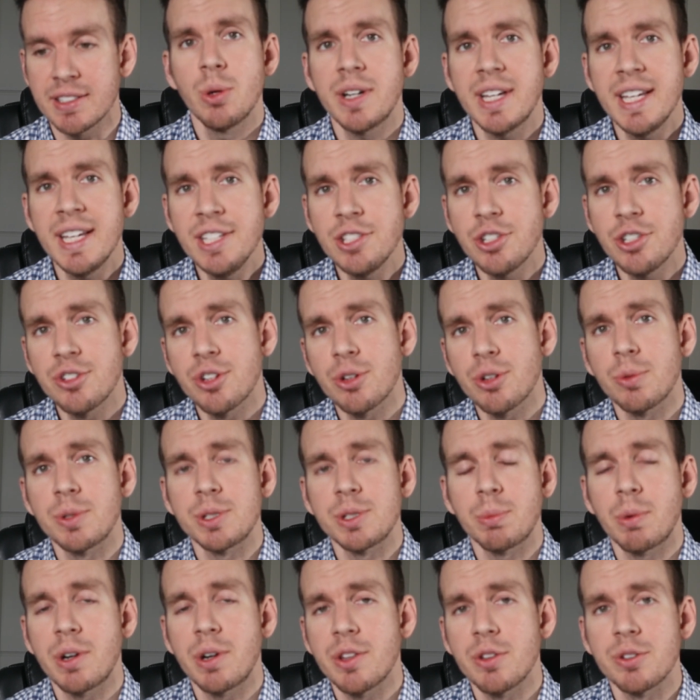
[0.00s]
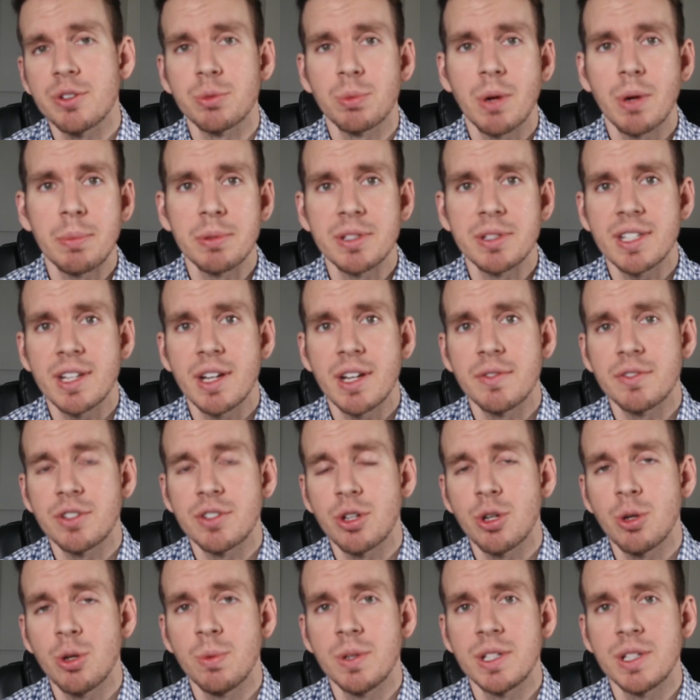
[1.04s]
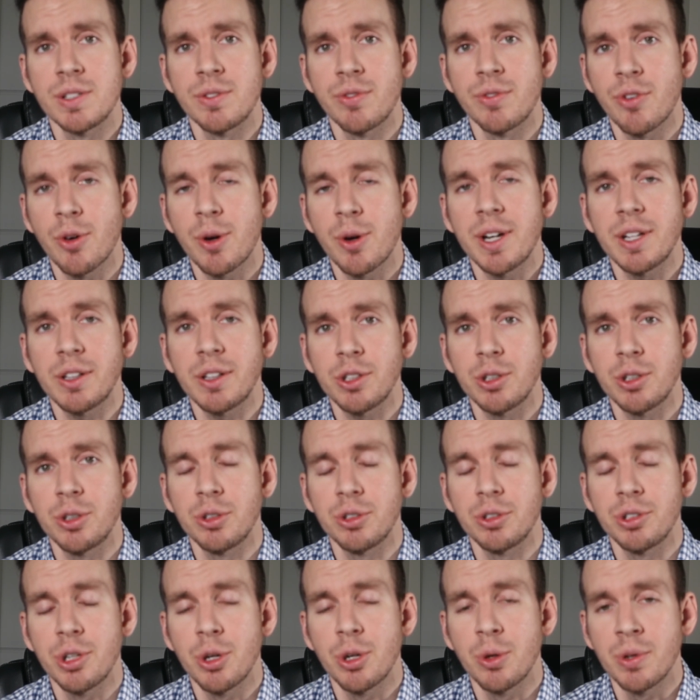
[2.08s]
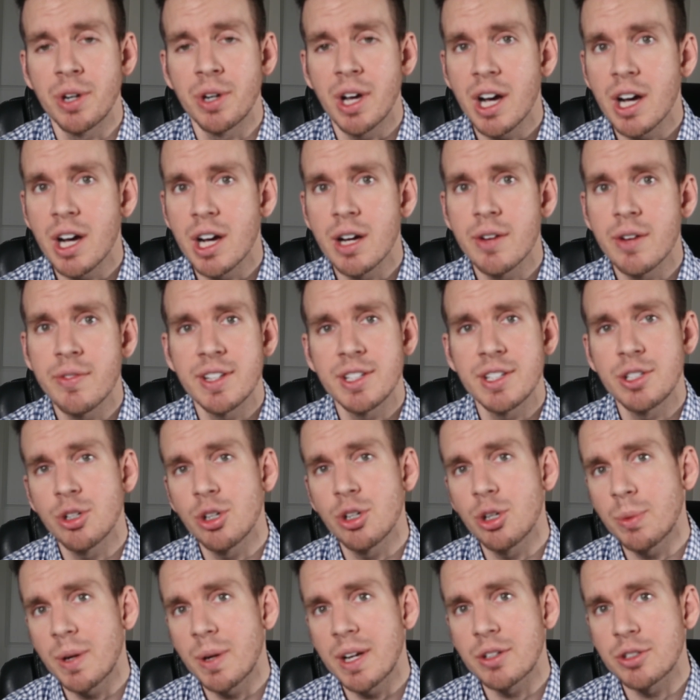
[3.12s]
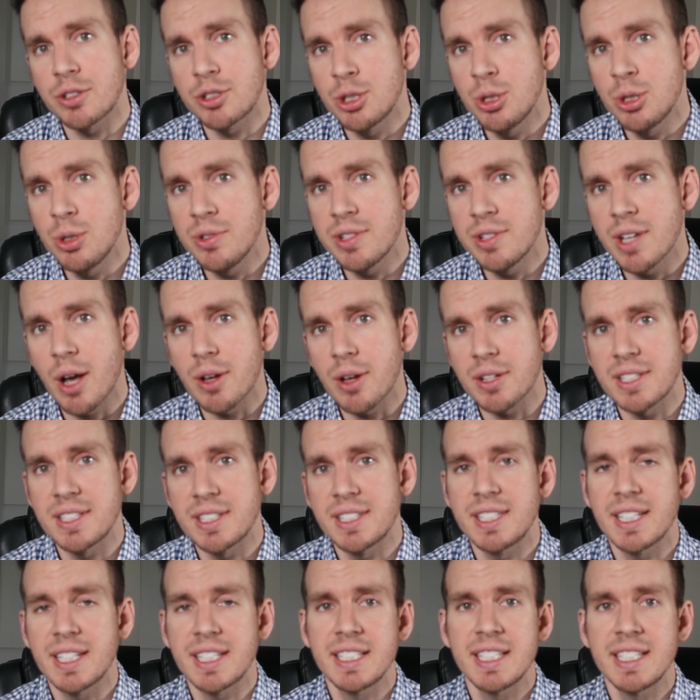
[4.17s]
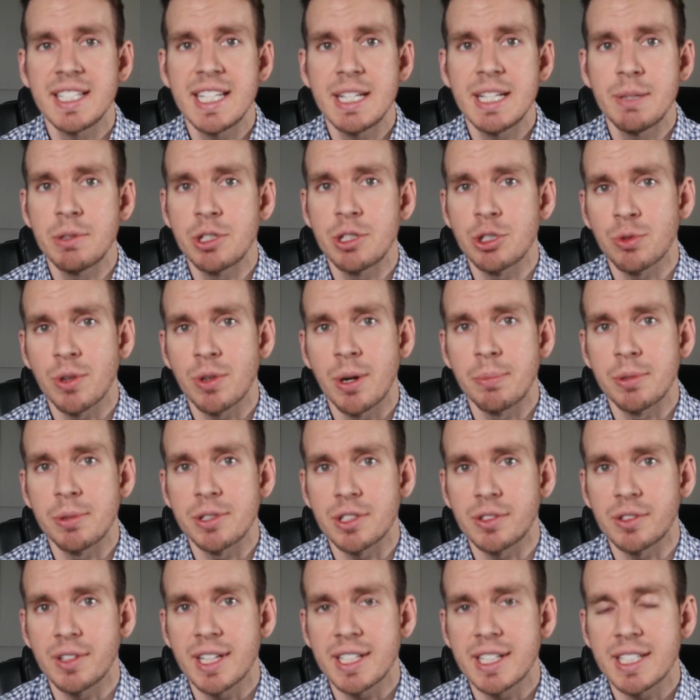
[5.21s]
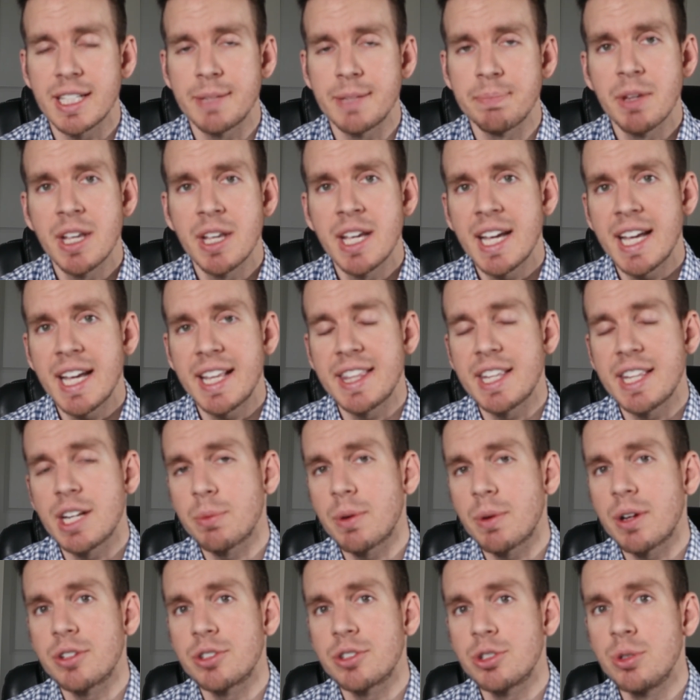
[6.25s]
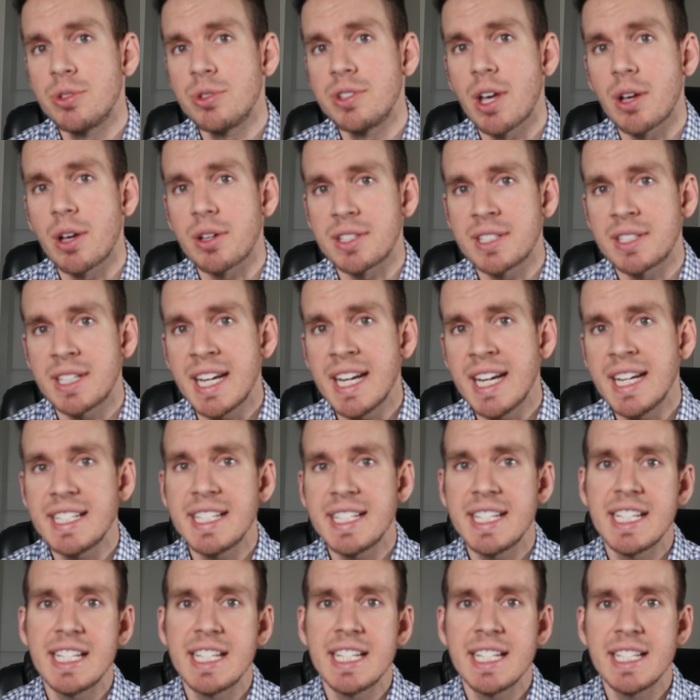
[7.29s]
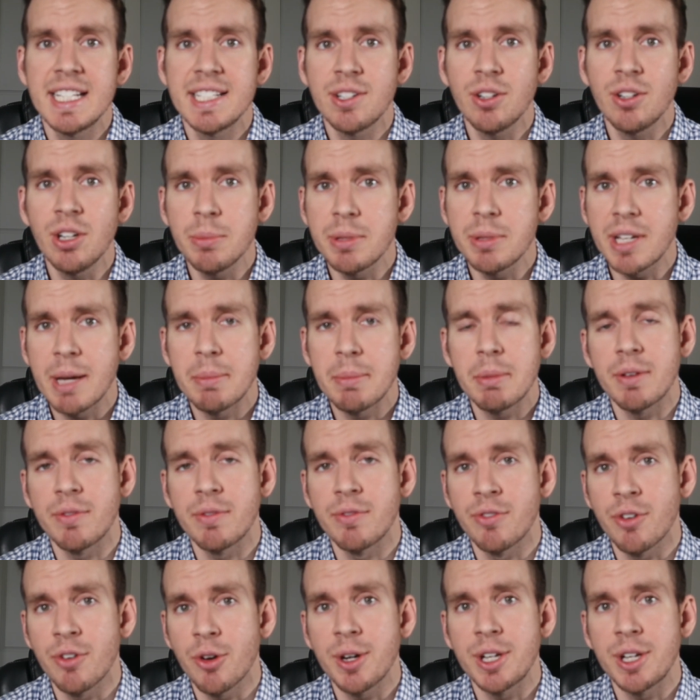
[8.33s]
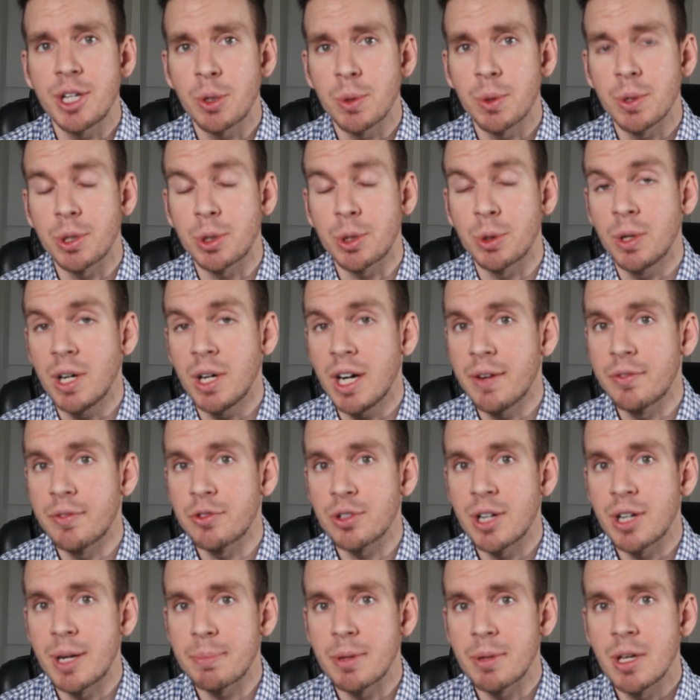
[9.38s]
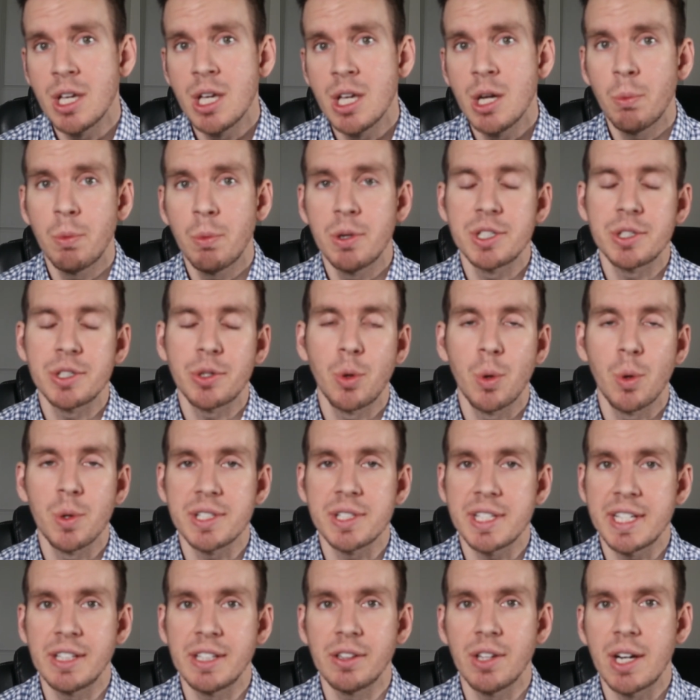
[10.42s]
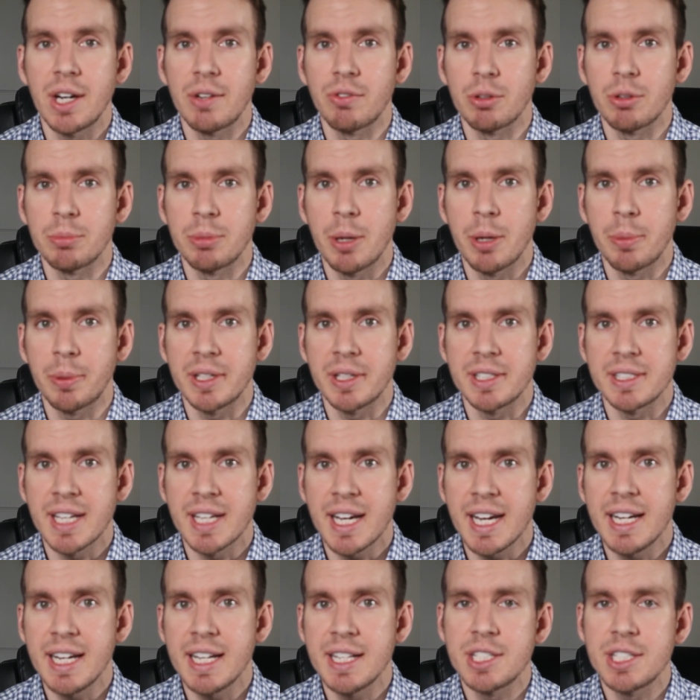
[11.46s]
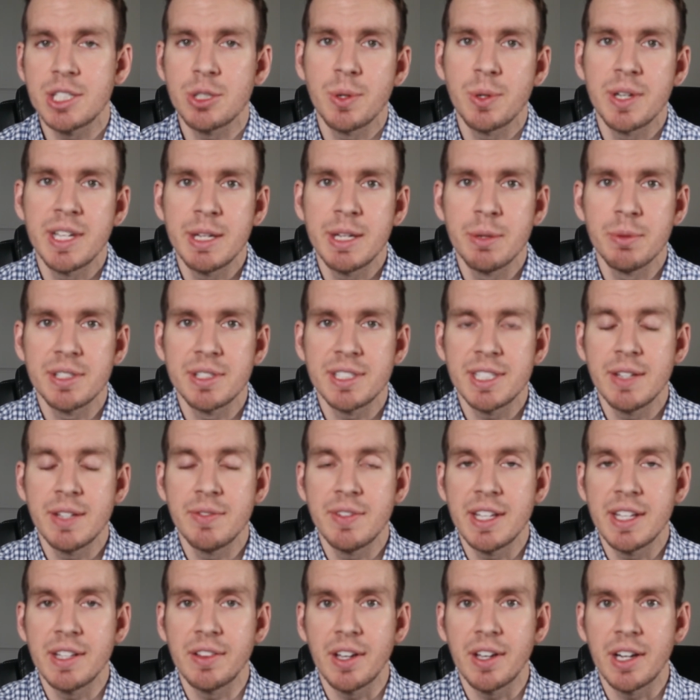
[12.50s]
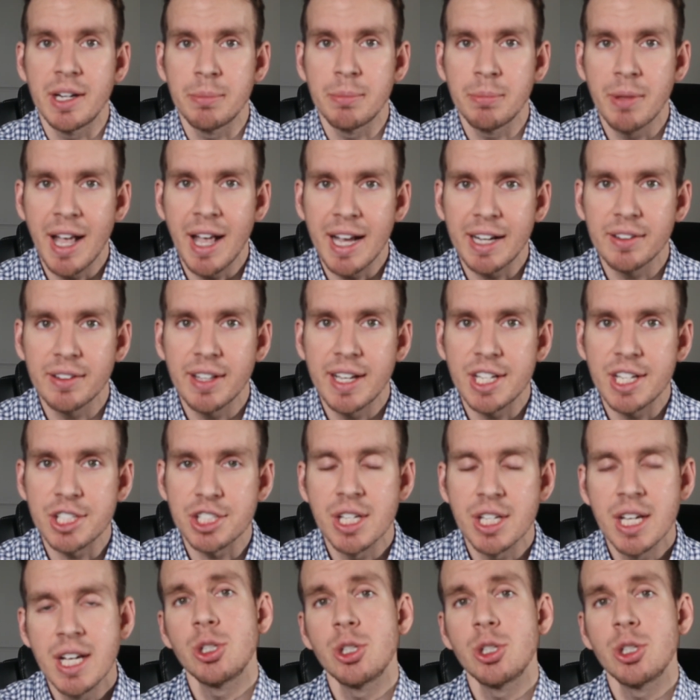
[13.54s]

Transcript: So Kinzinger was one of those representatives who was very little known of until around 2016 when Trump was elected, and then around 2018 he started becoming very critical of Trump, which of course a lot of Republicans hated, so he received a lot of backlash.